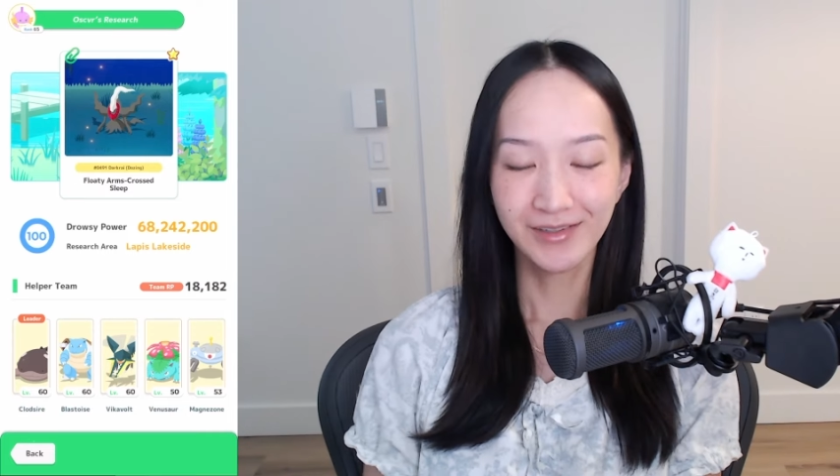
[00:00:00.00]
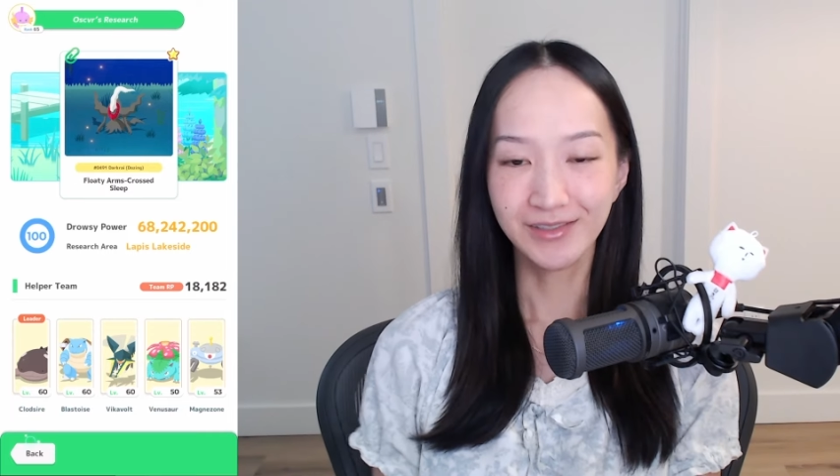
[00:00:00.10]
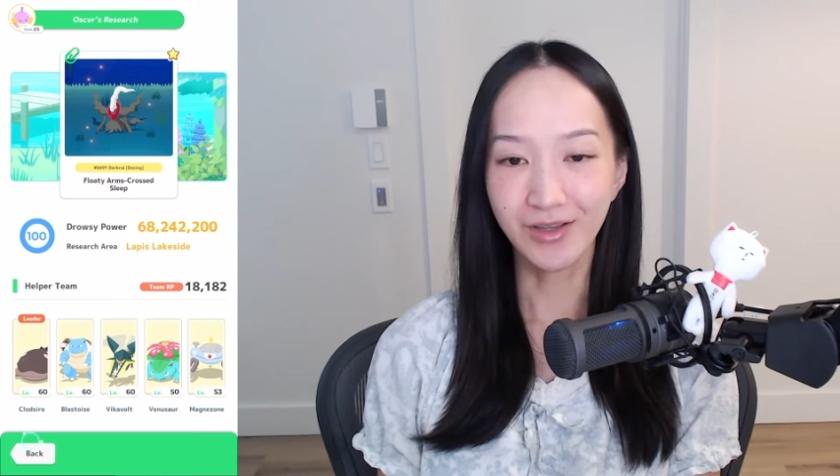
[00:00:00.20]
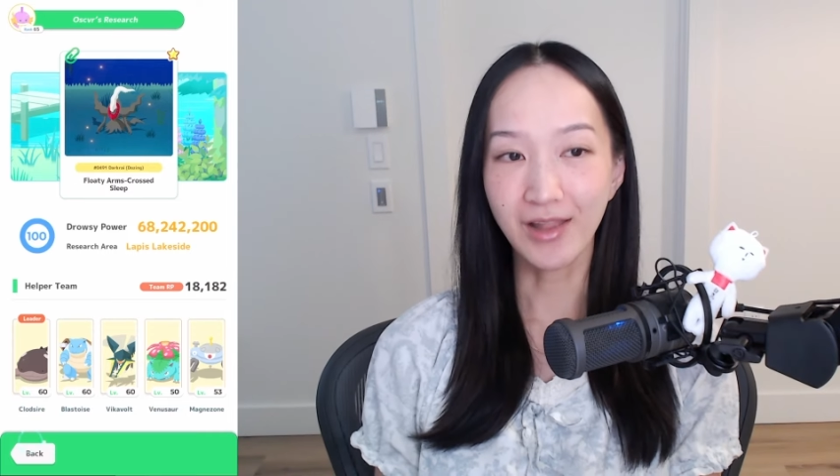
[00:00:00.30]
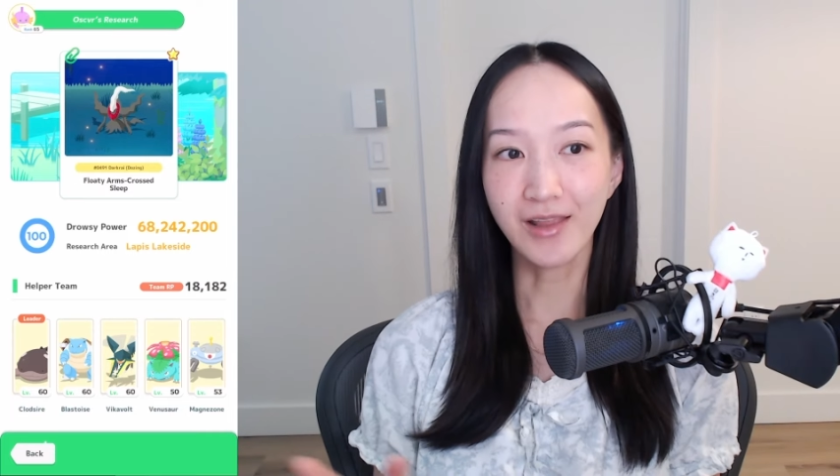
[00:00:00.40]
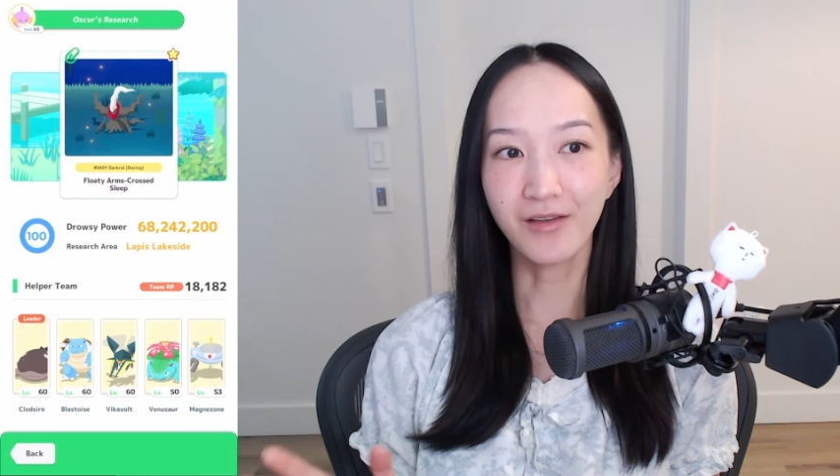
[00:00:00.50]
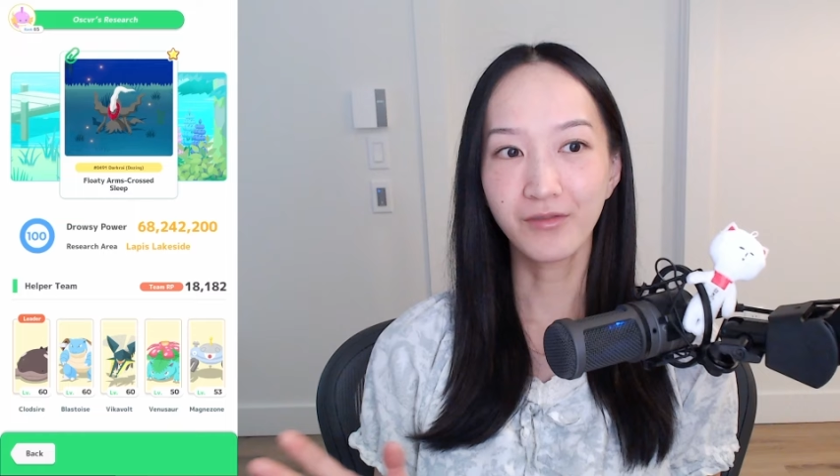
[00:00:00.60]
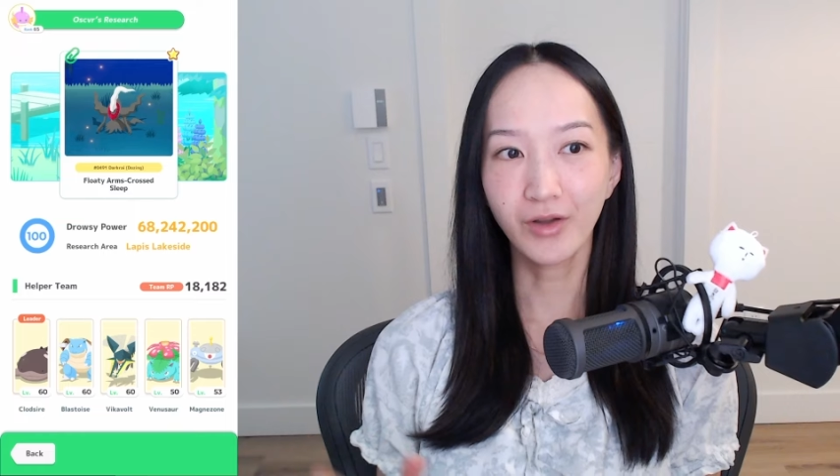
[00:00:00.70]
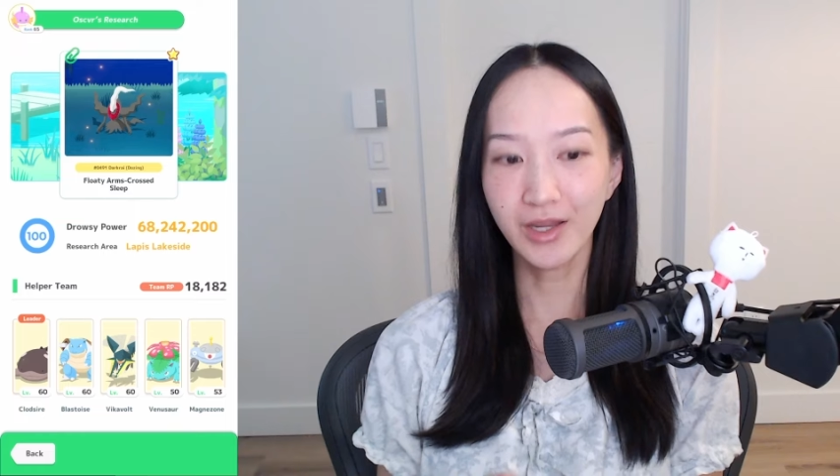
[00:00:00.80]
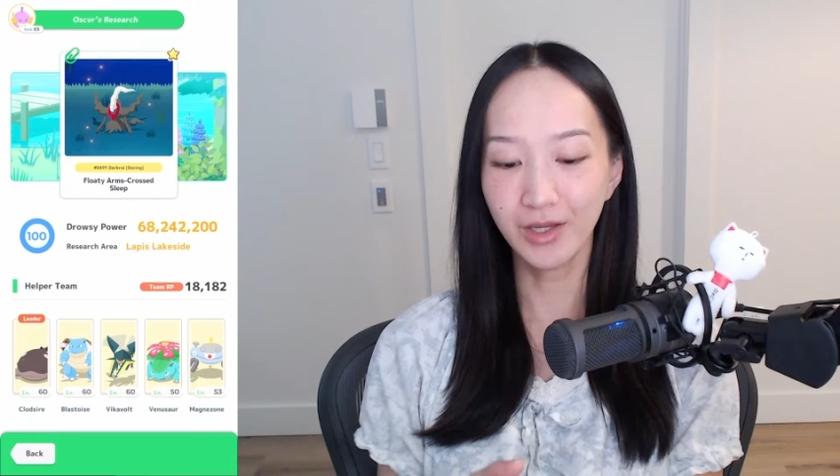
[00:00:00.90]
So I love
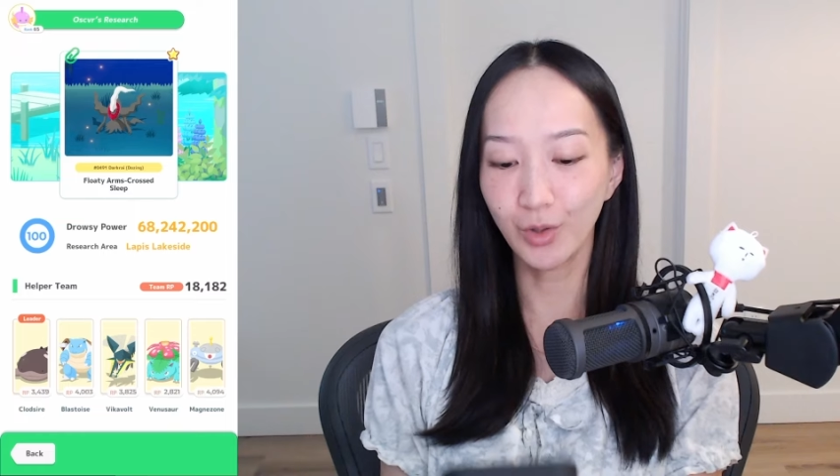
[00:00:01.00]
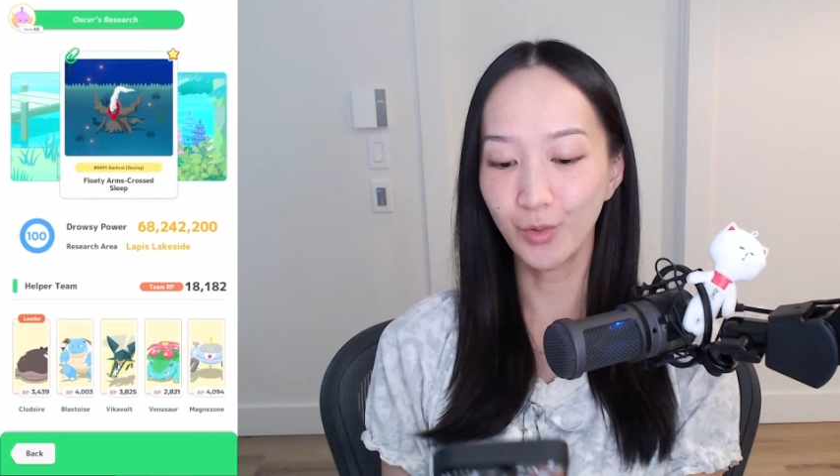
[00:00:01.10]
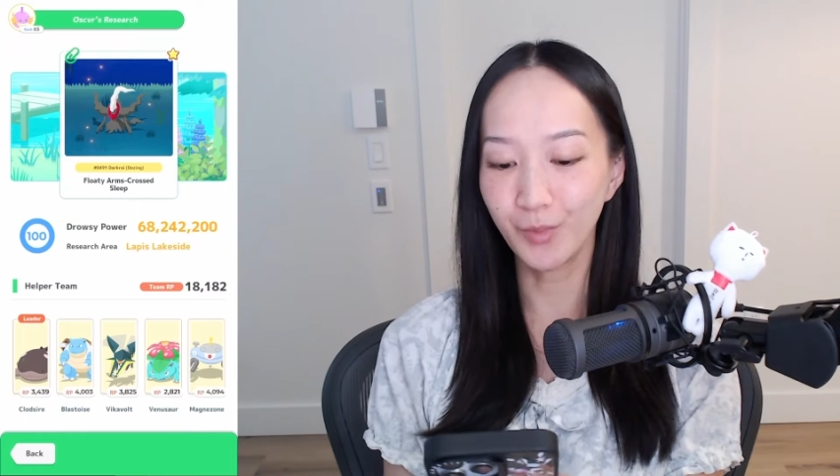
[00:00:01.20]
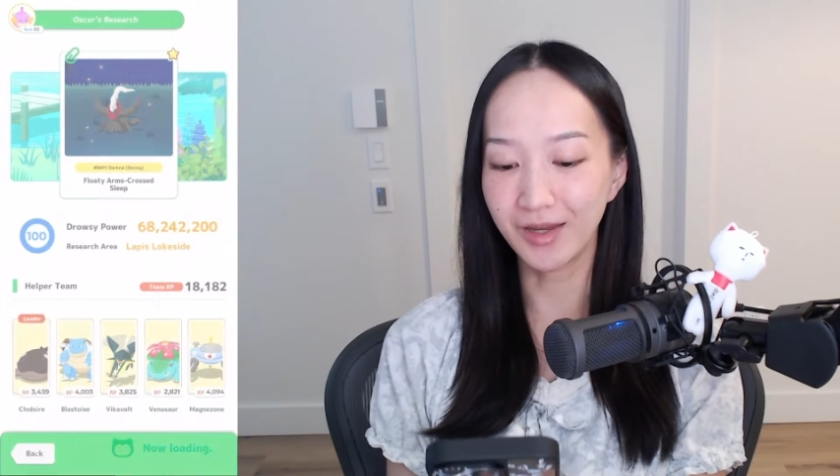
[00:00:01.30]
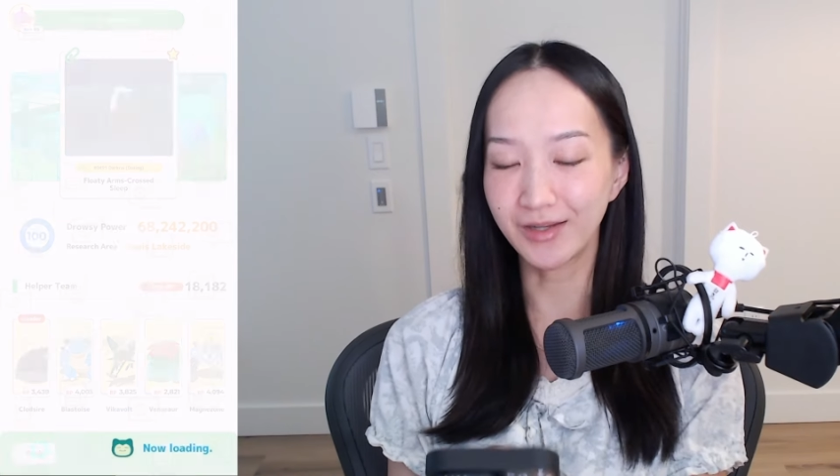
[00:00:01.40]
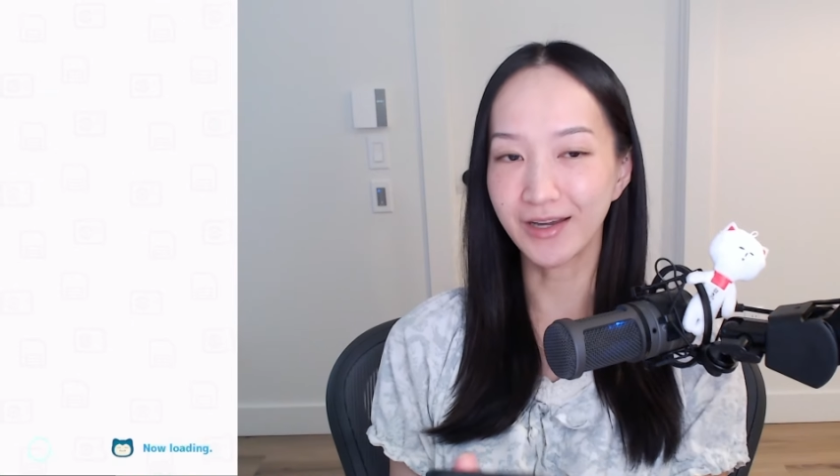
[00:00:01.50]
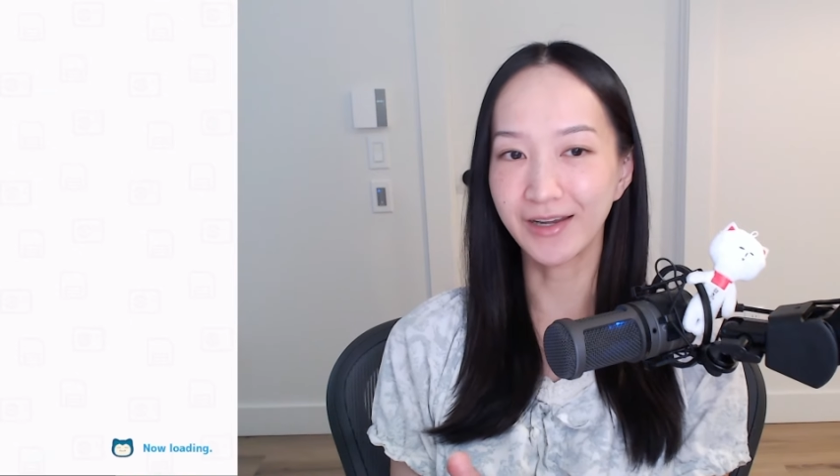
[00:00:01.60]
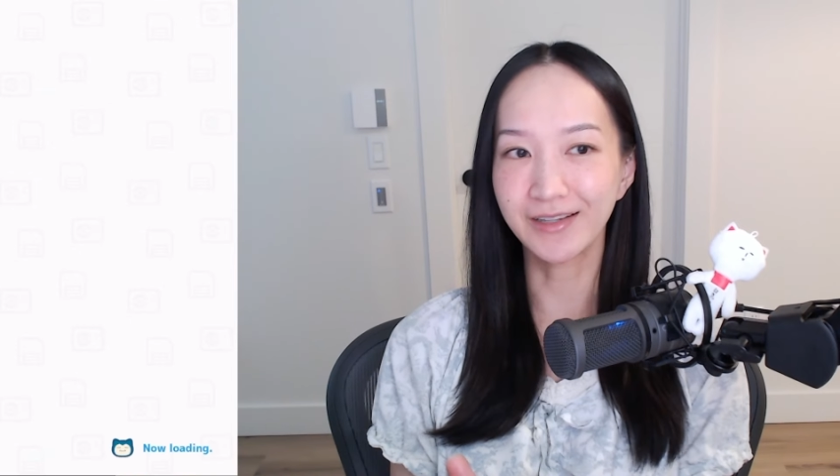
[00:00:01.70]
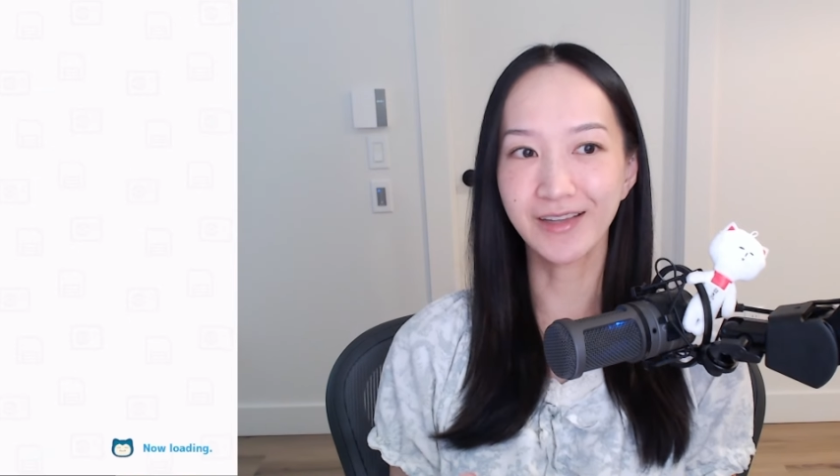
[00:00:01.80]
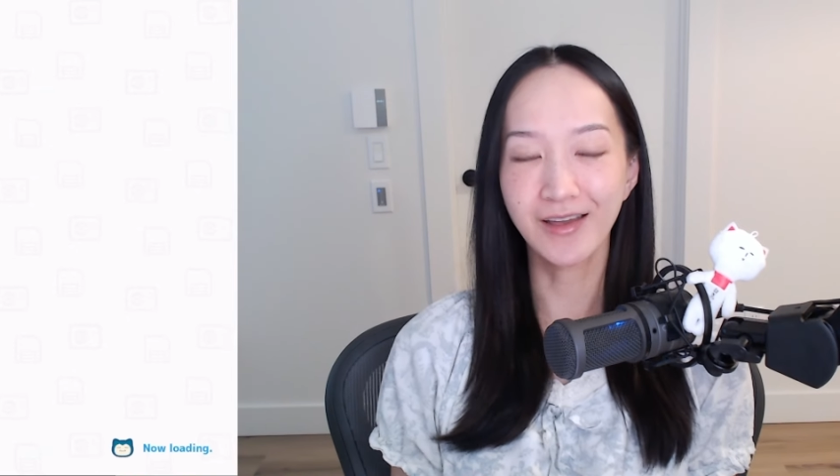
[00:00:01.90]
wearing cute
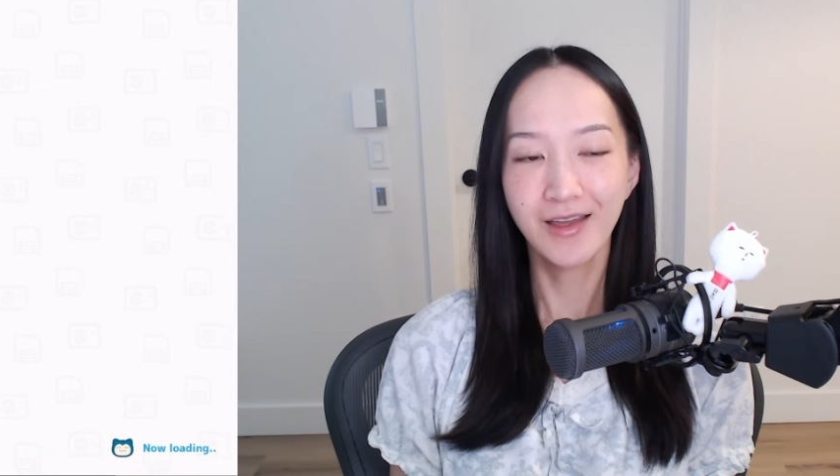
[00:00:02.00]
PJs,